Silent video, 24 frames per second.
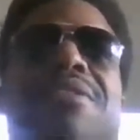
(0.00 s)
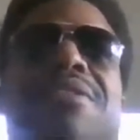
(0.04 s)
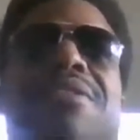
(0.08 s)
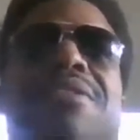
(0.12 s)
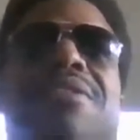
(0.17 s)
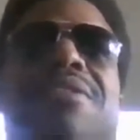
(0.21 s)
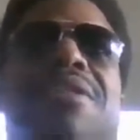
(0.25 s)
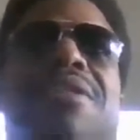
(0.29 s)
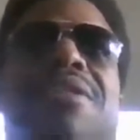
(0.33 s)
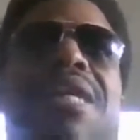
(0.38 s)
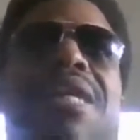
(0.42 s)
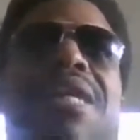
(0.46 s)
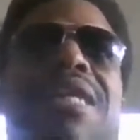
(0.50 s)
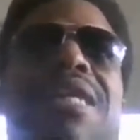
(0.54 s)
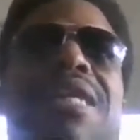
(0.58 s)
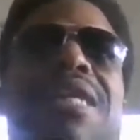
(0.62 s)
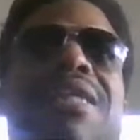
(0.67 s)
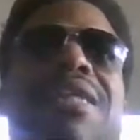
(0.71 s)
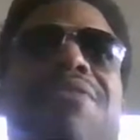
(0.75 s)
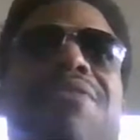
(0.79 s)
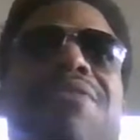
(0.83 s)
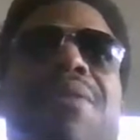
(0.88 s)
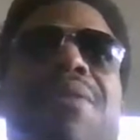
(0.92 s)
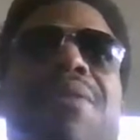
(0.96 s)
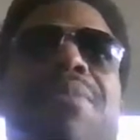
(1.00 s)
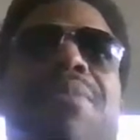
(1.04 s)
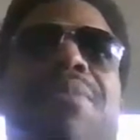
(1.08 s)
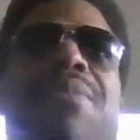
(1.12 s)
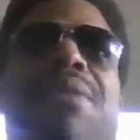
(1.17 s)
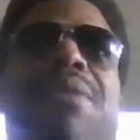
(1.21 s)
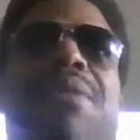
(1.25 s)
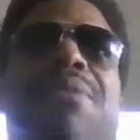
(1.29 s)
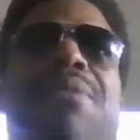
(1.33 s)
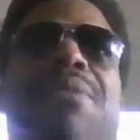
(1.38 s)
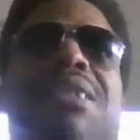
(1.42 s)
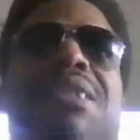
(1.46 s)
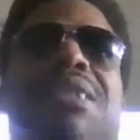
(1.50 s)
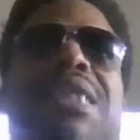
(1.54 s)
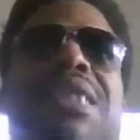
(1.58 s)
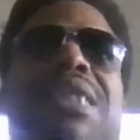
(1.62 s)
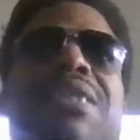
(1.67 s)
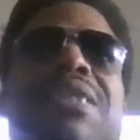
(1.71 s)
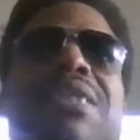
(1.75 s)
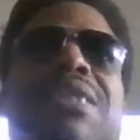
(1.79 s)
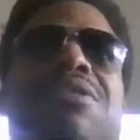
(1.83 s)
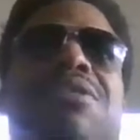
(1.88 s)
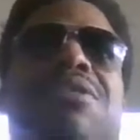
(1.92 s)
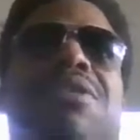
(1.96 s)
I think if I played my sax
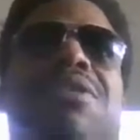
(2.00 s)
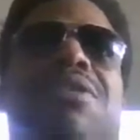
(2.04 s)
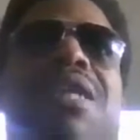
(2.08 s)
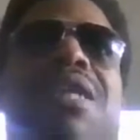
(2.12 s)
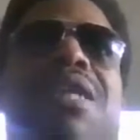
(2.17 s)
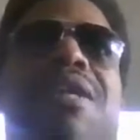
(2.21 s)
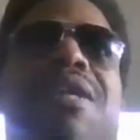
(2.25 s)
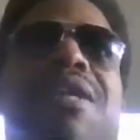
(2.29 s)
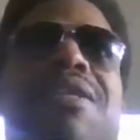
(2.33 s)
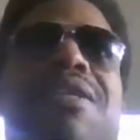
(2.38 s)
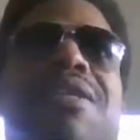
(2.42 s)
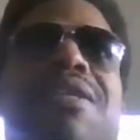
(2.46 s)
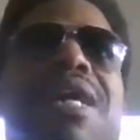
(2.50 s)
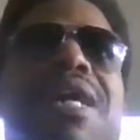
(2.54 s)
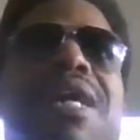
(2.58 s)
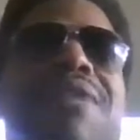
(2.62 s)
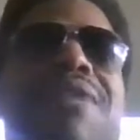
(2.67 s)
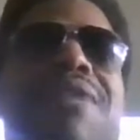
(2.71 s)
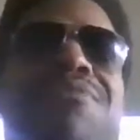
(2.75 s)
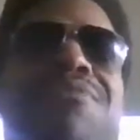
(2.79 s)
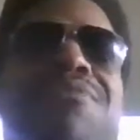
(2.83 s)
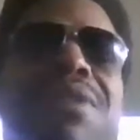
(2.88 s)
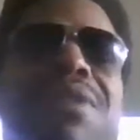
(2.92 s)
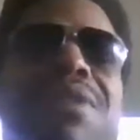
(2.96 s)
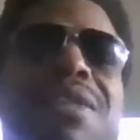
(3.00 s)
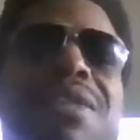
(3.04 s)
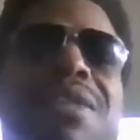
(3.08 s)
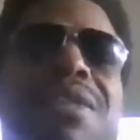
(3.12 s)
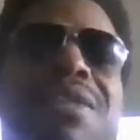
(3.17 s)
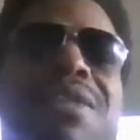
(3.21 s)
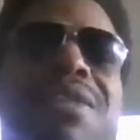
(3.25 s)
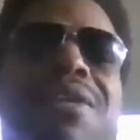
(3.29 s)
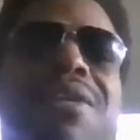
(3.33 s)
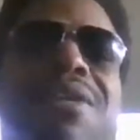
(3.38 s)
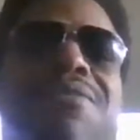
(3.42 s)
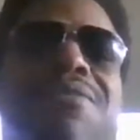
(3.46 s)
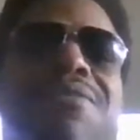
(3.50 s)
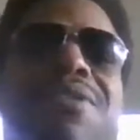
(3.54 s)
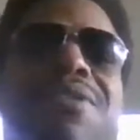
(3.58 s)
on it, I'd really love it.